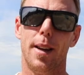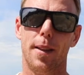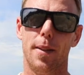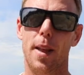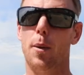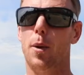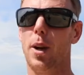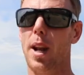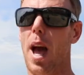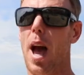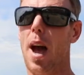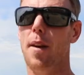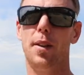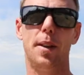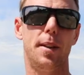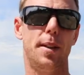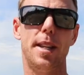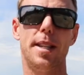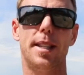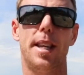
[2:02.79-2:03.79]
They want to have
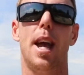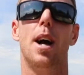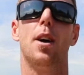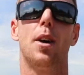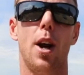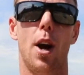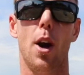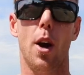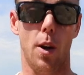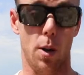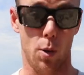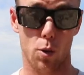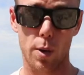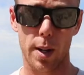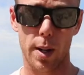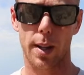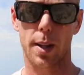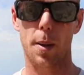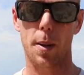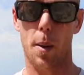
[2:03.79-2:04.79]
a discount code, a
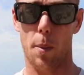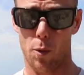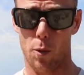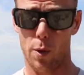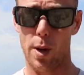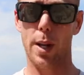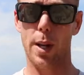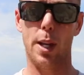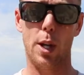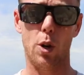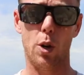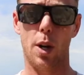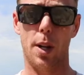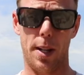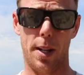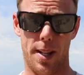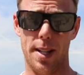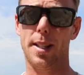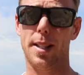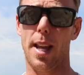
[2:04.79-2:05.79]
really, really
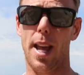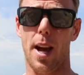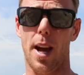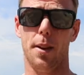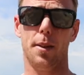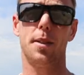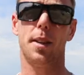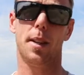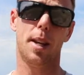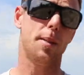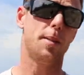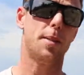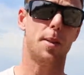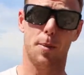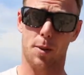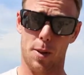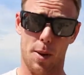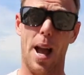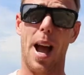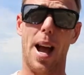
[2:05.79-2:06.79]
good discount
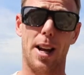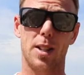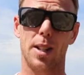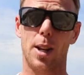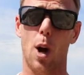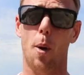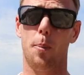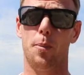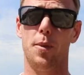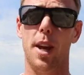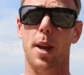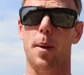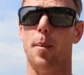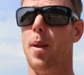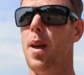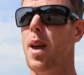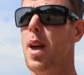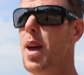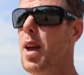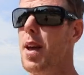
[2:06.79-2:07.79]
to actually opt in.
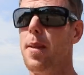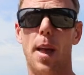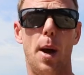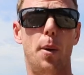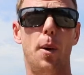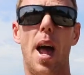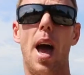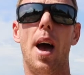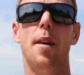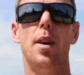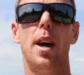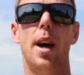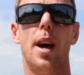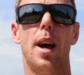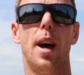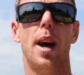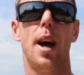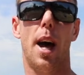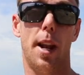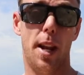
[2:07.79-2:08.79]
They want to have
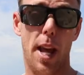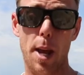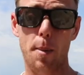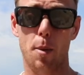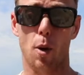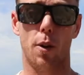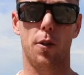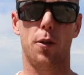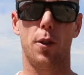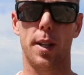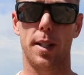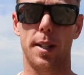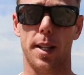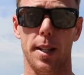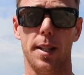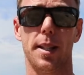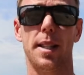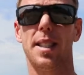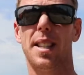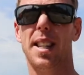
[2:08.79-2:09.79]
an ebook, for
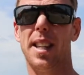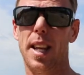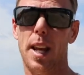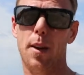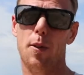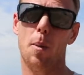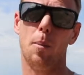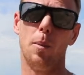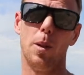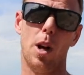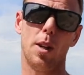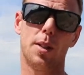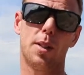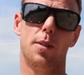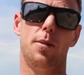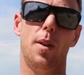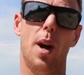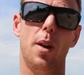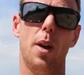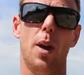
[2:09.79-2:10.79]
instance, that's going to give them lots
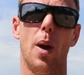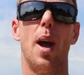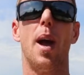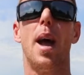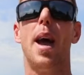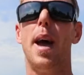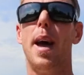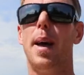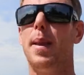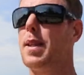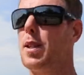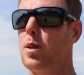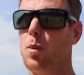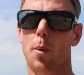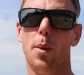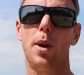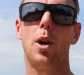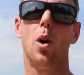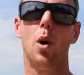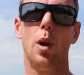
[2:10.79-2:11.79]
of value. This is what
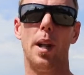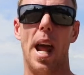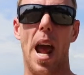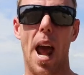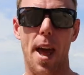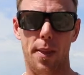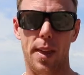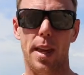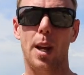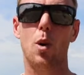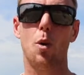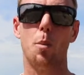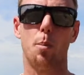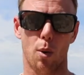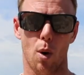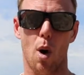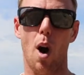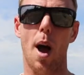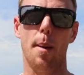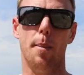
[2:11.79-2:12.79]
we call an ethical
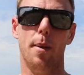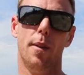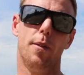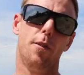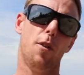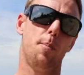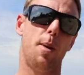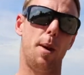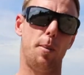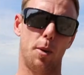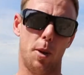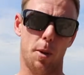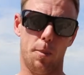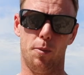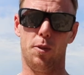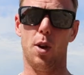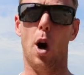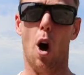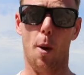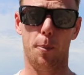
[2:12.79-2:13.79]
bribe for people to
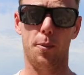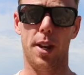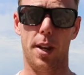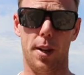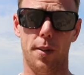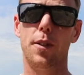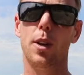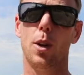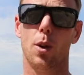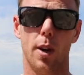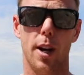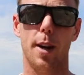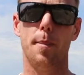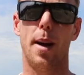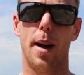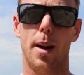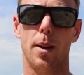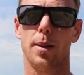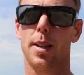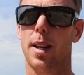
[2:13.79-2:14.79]
opt in for your
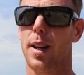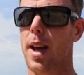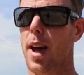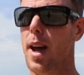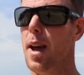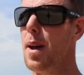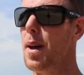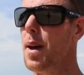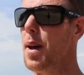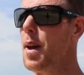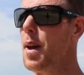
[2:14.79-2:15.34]
emails, okay?